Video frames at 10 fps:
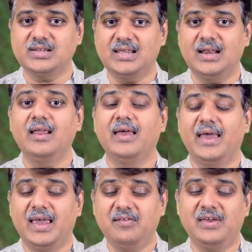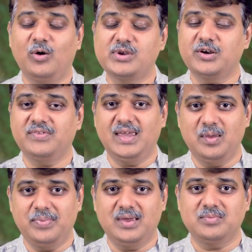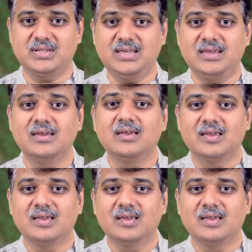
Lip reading: sell anywhere outside of the APMC